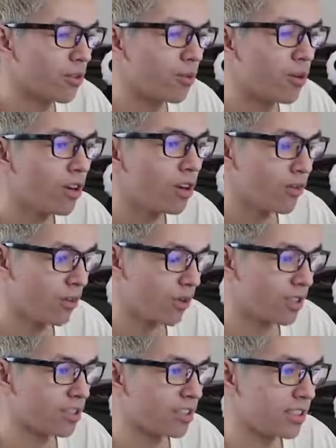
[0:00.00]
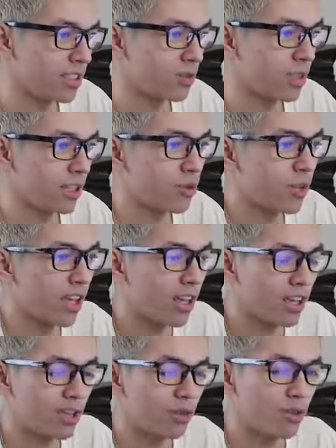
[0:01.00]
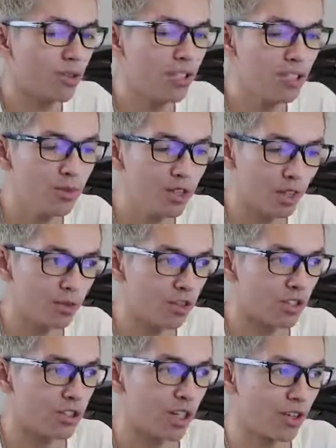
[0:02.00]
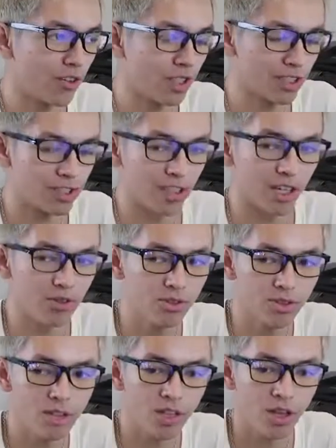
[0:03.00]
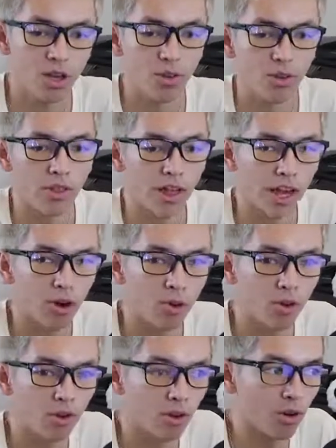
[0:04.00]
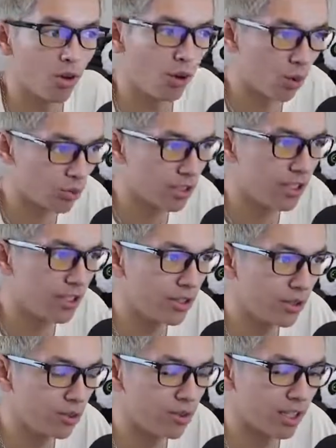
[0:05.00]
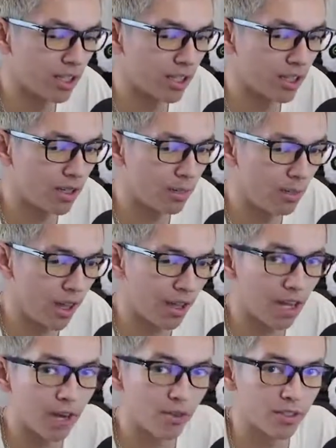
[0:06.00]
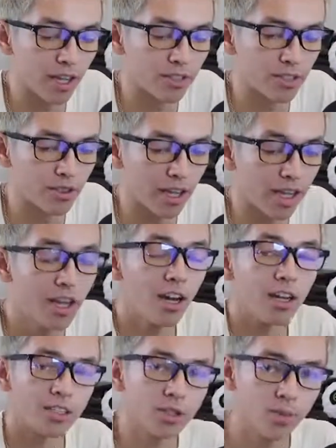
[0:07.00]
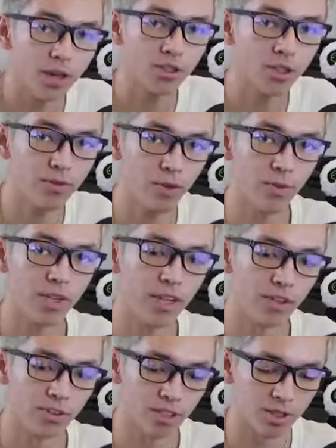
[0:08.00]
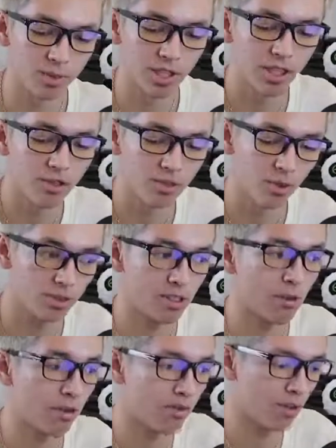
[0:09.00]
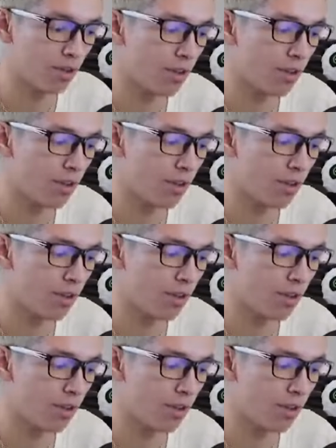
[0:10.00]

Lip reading: one of the focuses needs to be like, you need to be able to generate sales without only using paid advertising. Okay, especially for beginners, because beginners, most of the time,